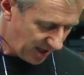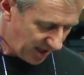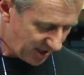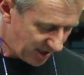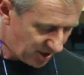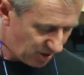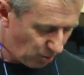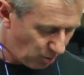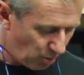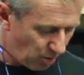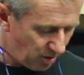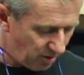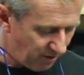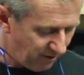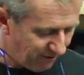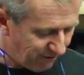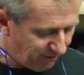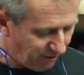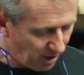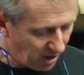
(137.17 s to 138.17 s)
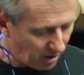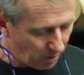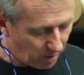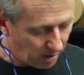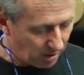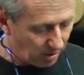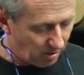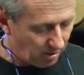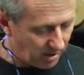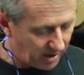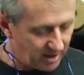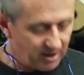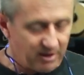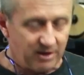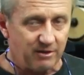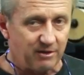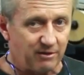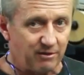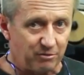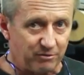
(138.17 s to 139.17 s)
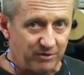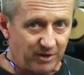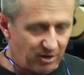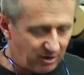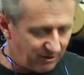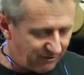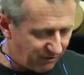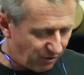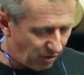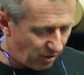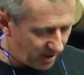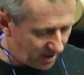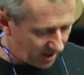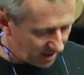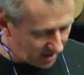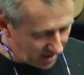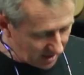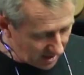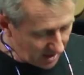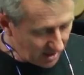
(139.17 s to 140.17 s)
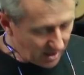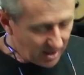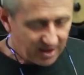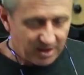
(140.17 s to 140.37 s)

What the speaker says: and you want to follow a line very finely.